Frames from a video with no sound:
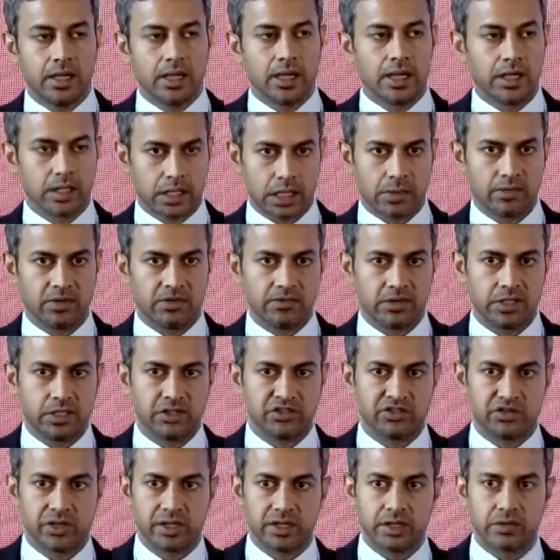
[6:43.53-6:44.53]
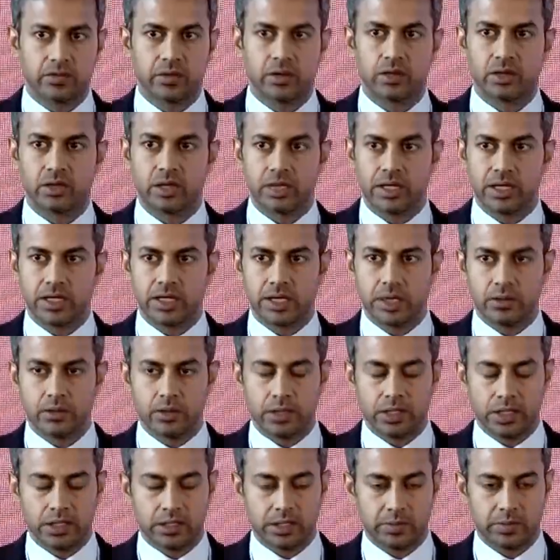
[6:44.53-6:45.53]
And some of these trends were already
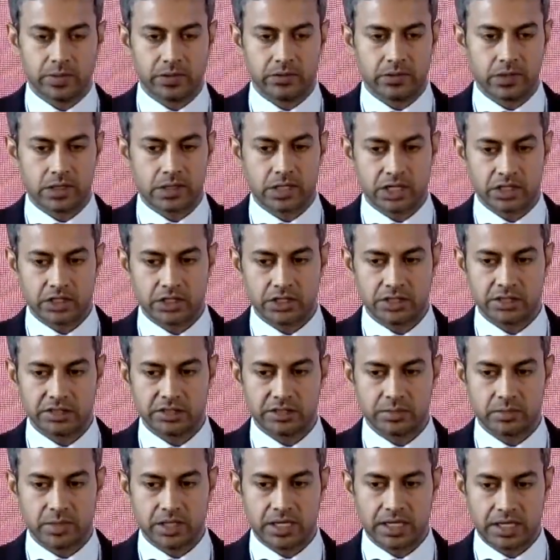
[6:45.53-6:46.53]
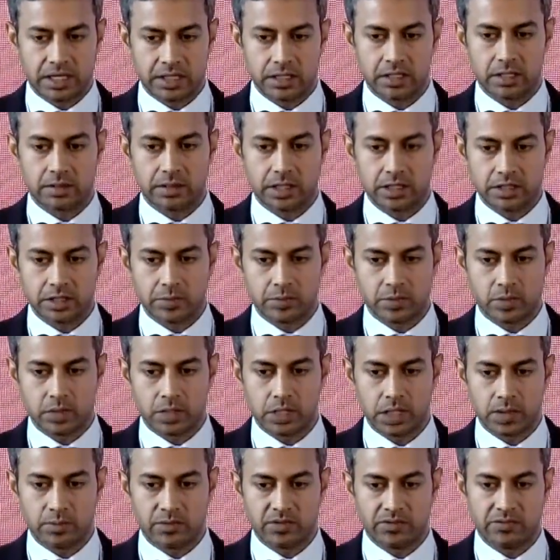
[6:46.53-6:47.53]
covered in the previous sessions, but I'll touch upon
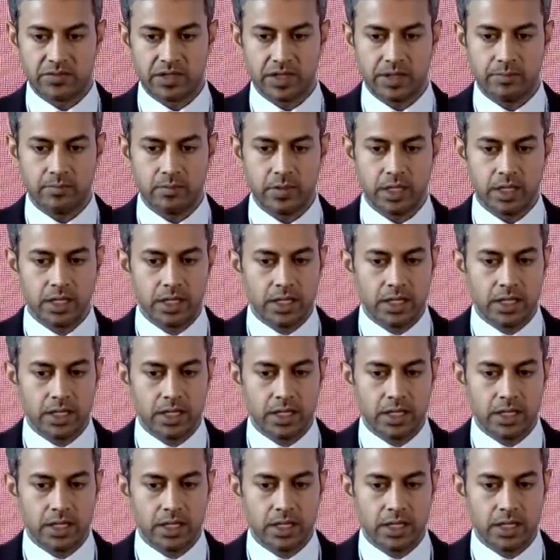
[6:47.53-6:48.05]
some of them.